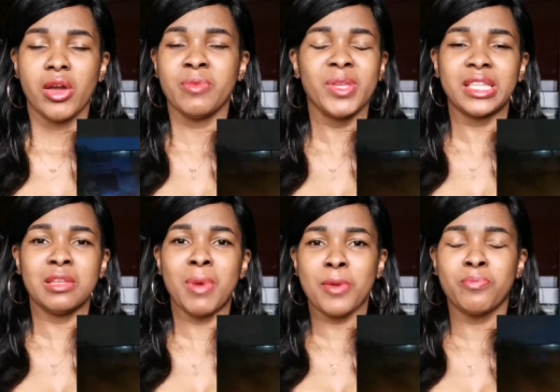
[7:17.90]

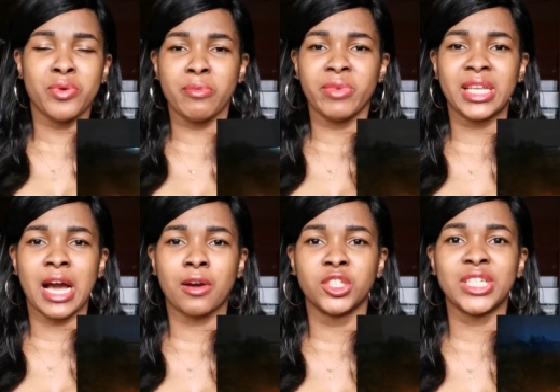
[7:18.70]
Immediately my brain made
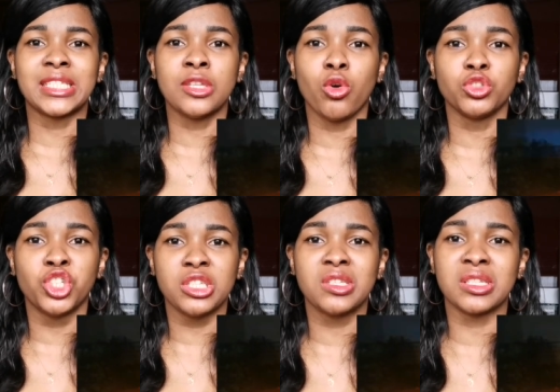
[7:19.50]
calculation. I said,
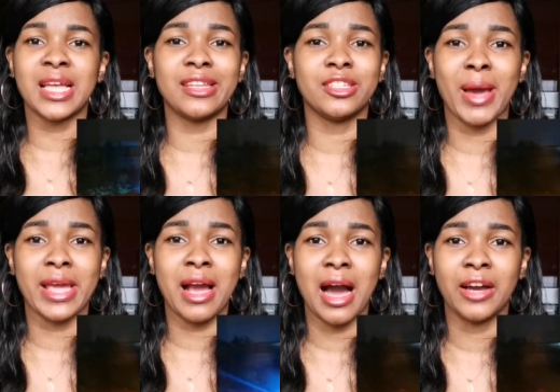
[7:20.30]
Jesus, that is
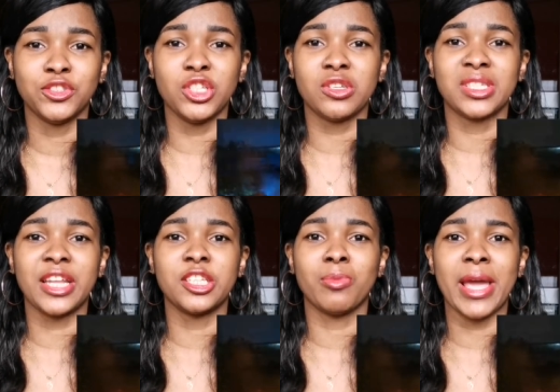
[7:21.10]
my car. Jesus,
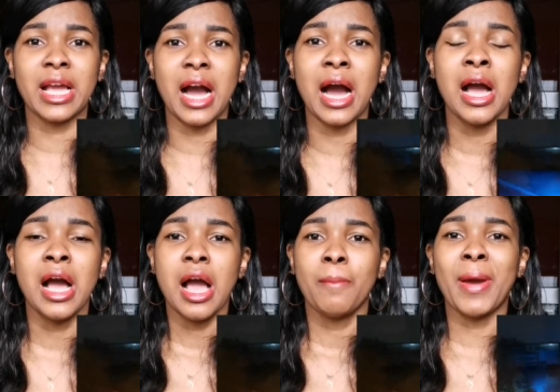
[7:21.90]
that is my car.
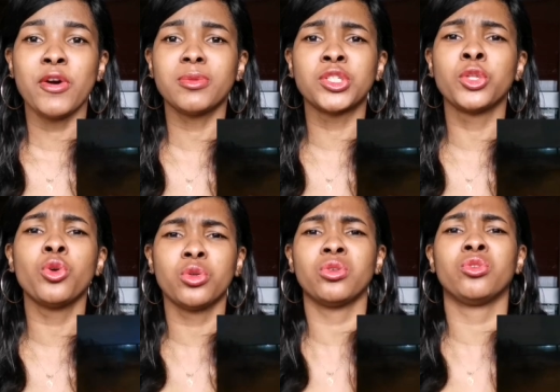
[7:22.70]
My husband said,
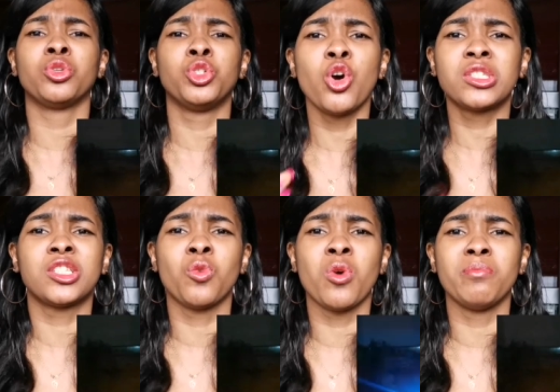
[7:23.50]
No, no, no, no, yours
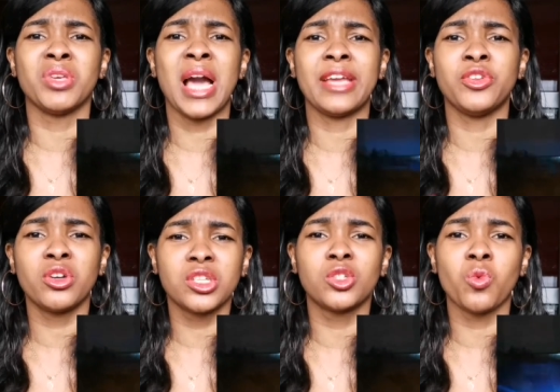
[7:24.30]
is the one behind.
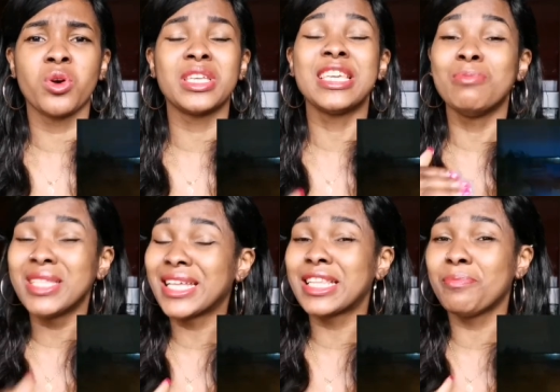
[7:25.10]
Yours is the one
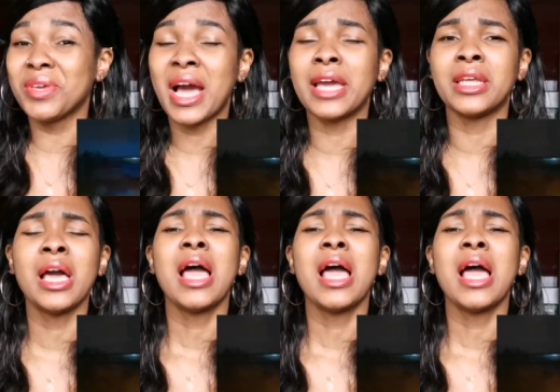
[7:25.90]
immediately behind.